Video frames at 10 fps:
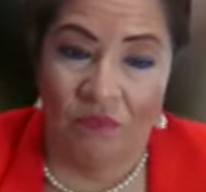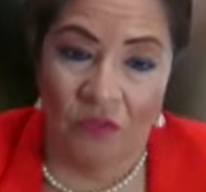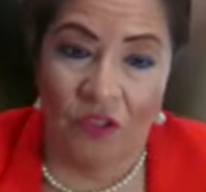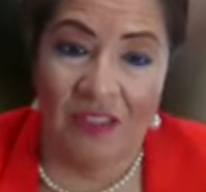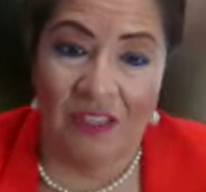
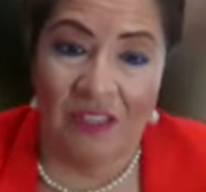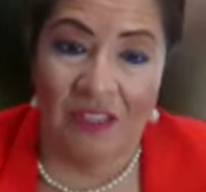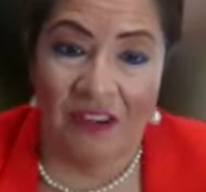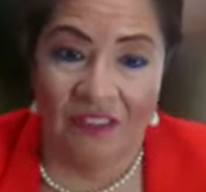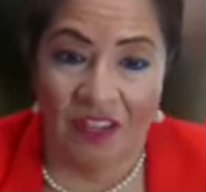She's out of
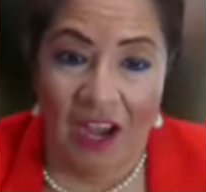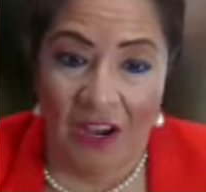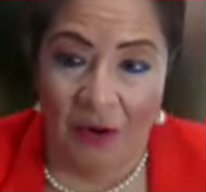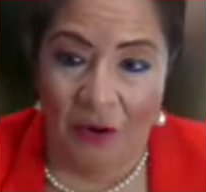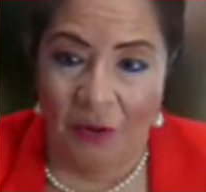
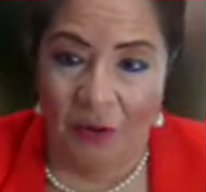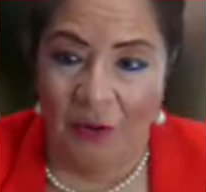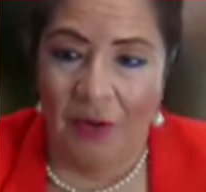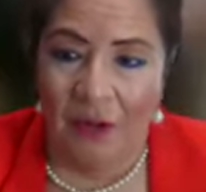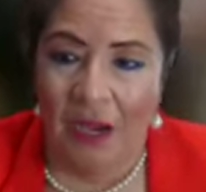Chicago.
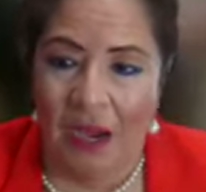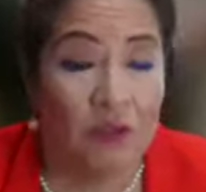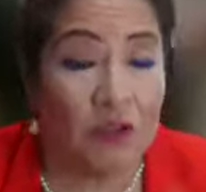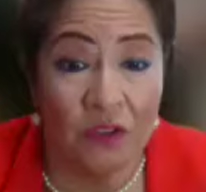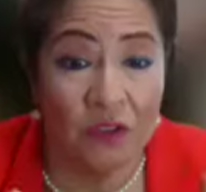I'm
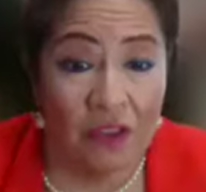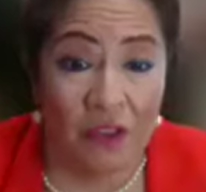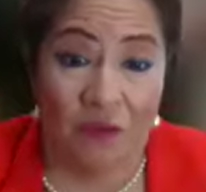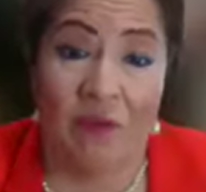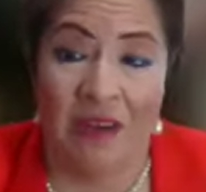sure there's
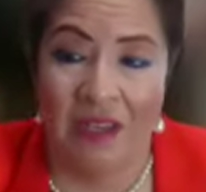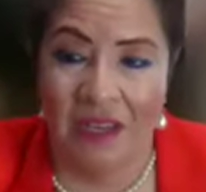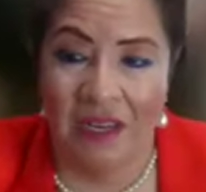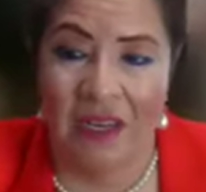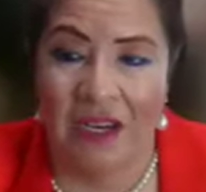other women
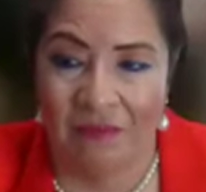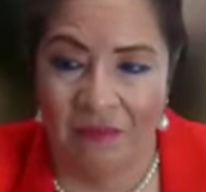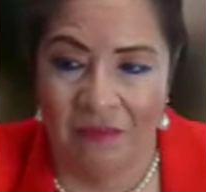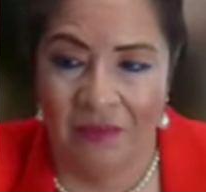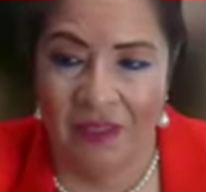
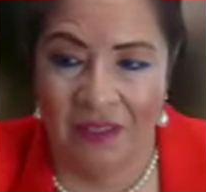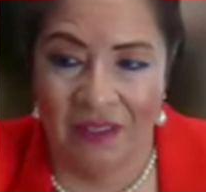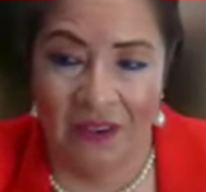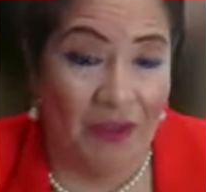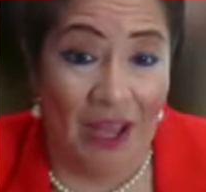
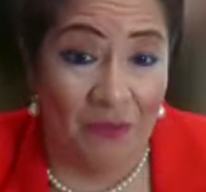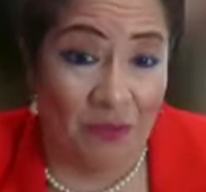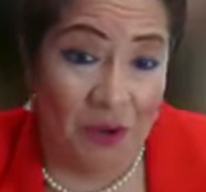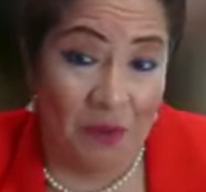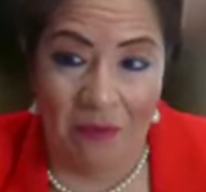in
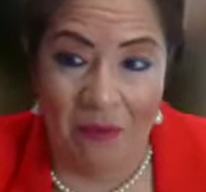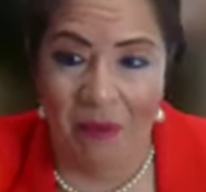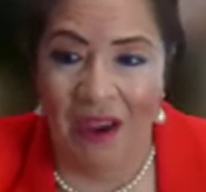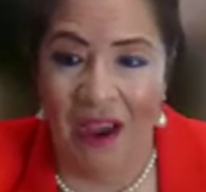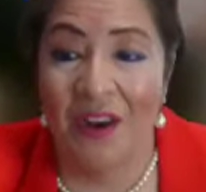California maybe,
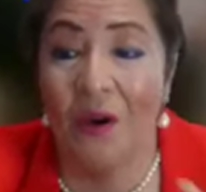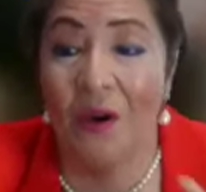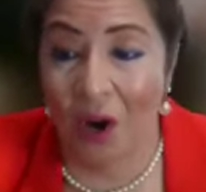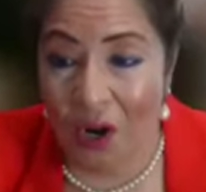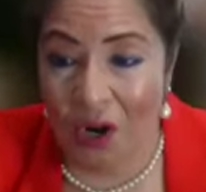but I know
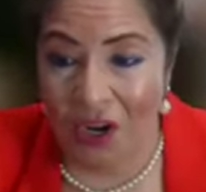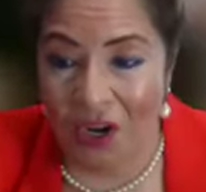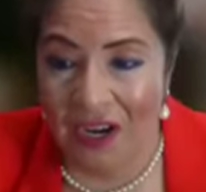her,